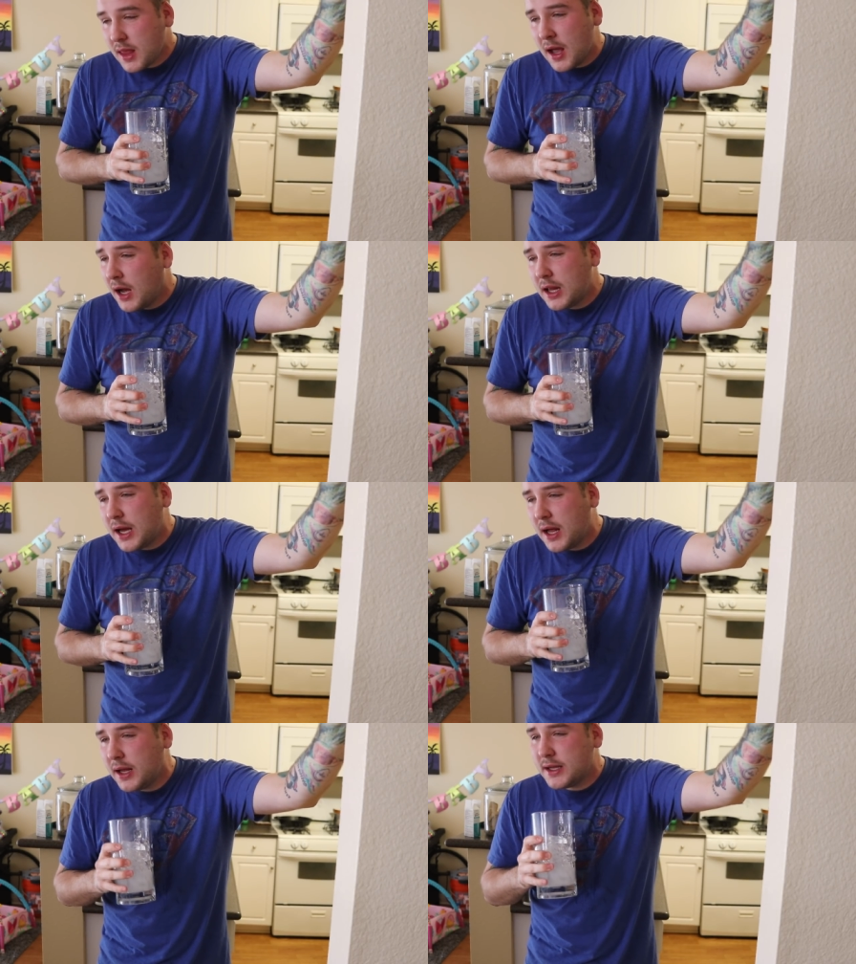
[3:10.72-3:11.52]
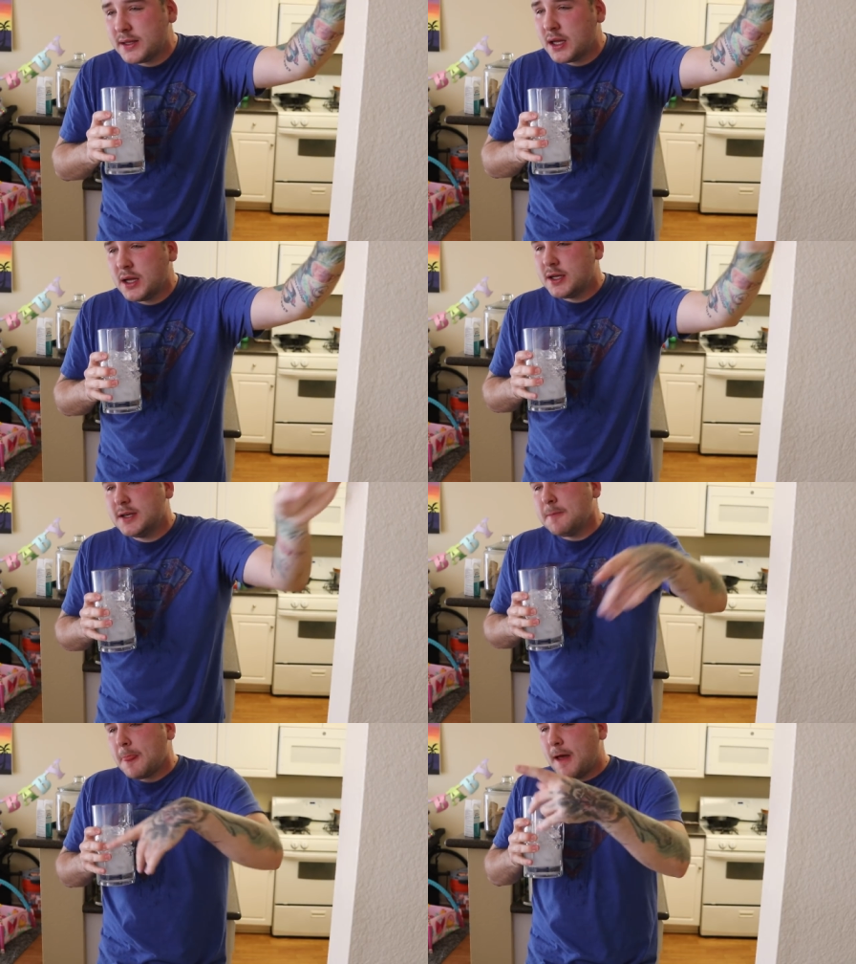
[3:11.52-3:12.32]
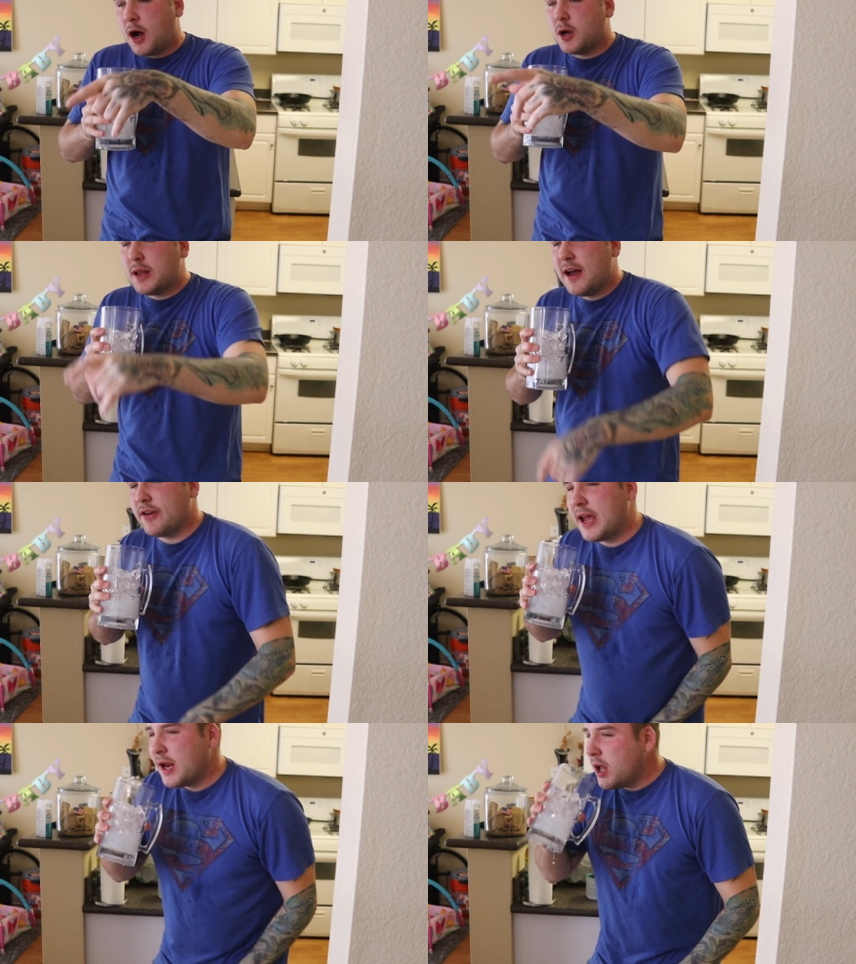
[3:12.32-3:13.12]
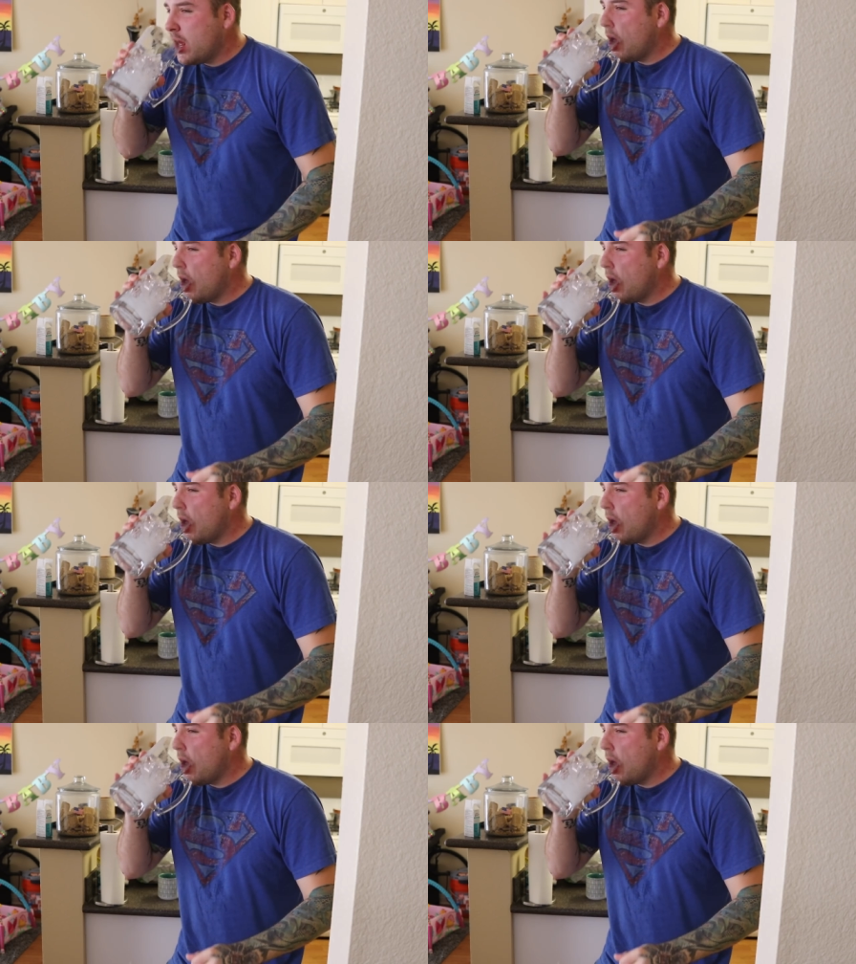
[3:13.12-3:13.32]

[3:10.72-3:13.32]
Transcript: I'll uh, I'll go live again.